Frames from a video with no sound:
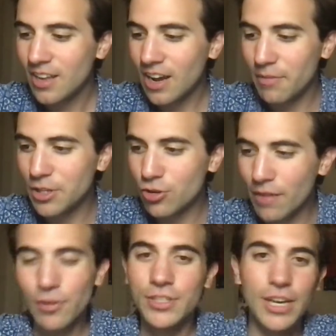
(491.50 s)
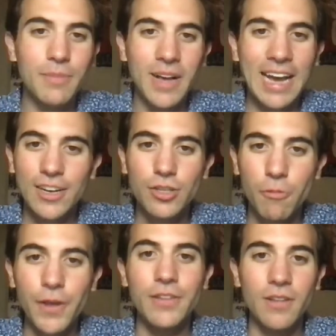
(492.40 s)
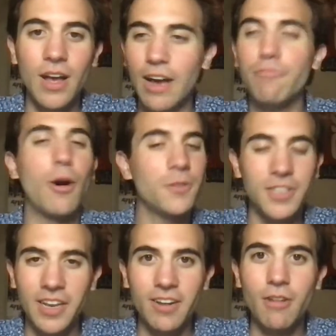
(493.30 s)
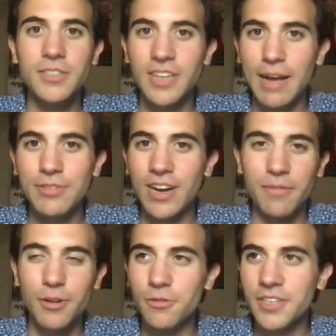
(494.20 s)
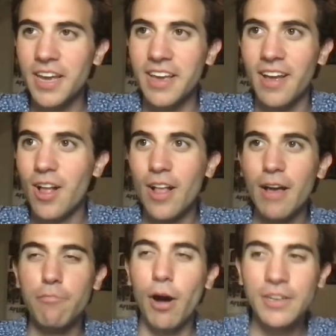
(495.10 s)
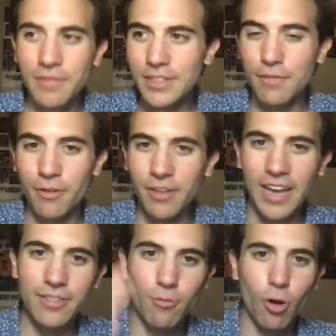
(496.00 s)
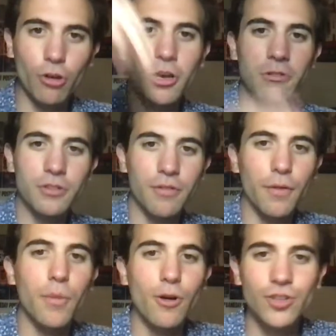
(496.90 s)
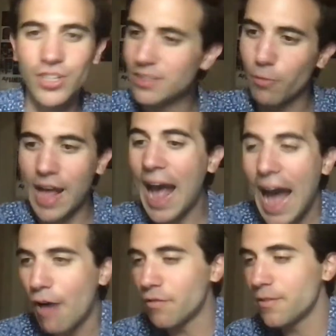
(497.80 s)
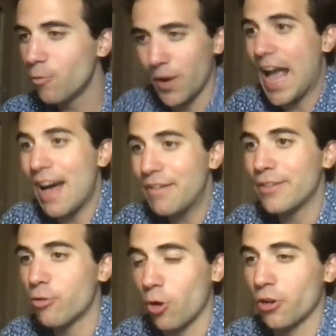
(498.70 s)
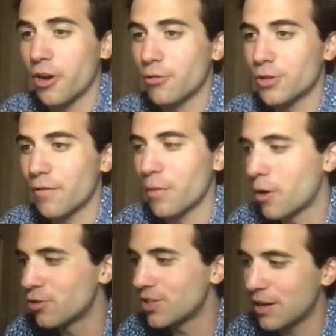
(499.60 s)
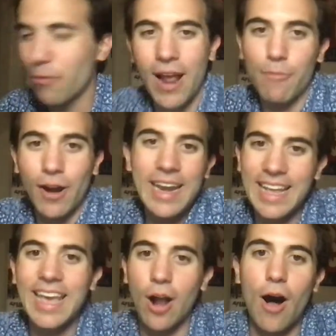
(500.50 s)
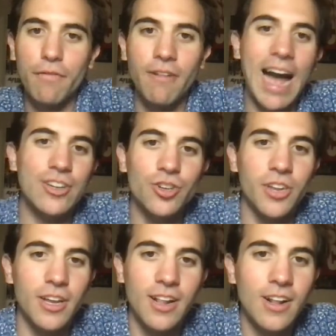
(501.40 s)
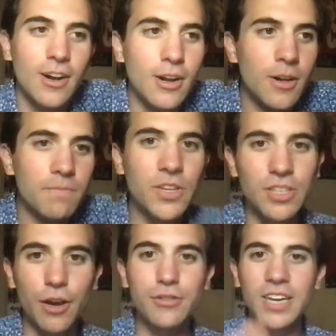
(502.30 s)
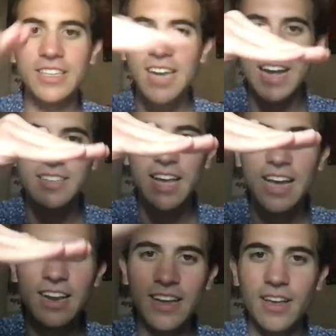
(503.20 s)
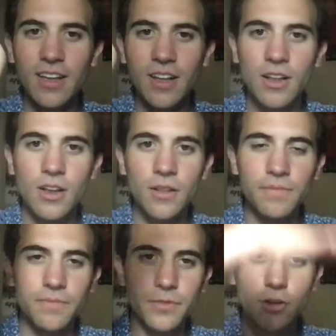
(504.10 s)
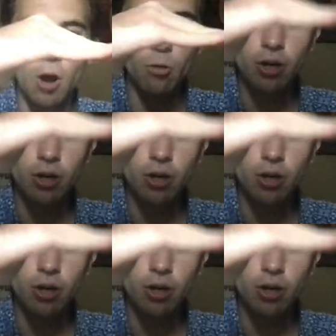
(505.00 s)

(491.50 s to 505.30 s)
I mean, Trevor Sikkema had a tweet. I posted it on Snapchat. I mean, it was like, Bucs fans have really had the roller coaster of emotions. We have had the roller coaster of emotions. I'm ready to get off, actually, because it's like Titanic. Oh, we're